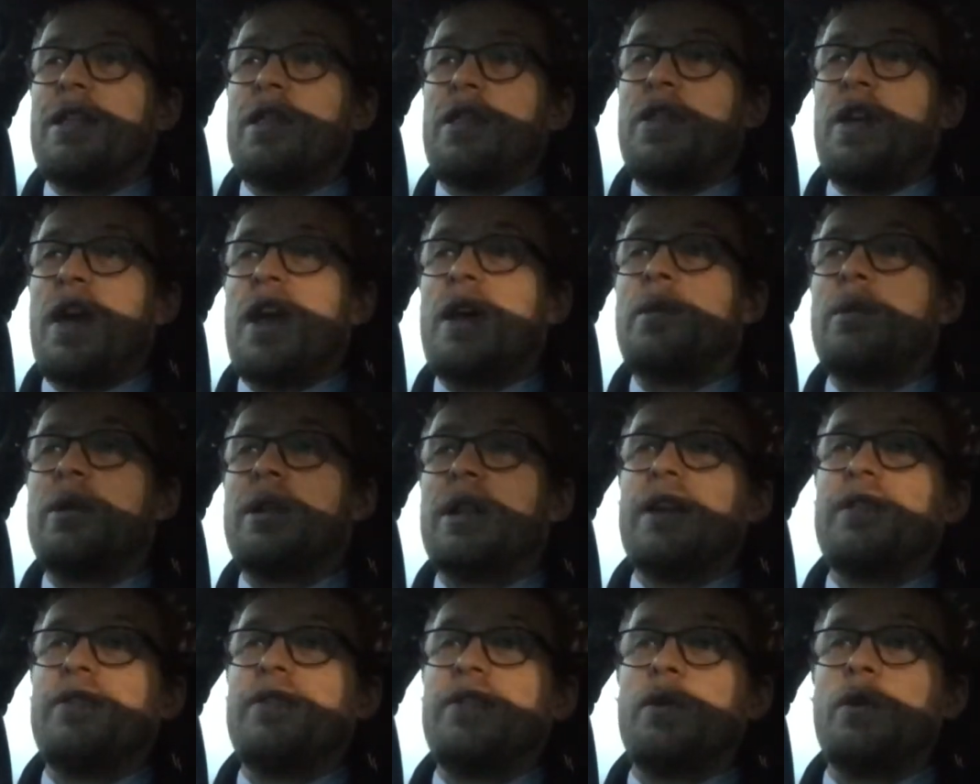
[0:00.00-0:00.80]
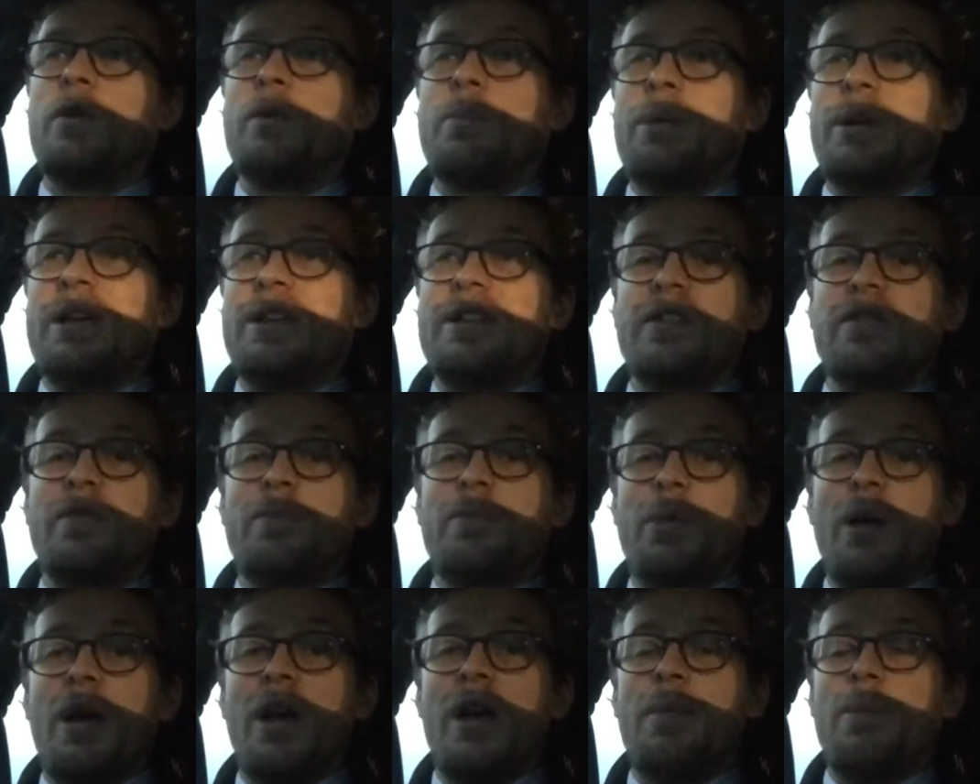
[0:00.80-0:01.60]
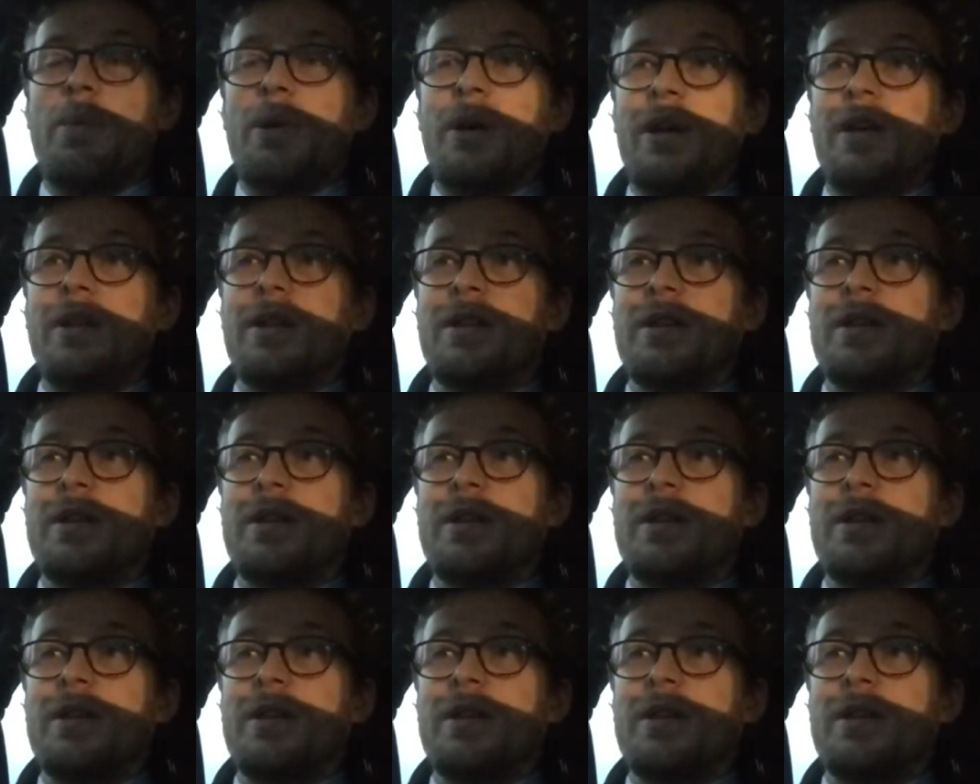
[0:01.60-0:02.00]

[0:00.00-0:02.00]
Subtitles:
they will give you a piece of paper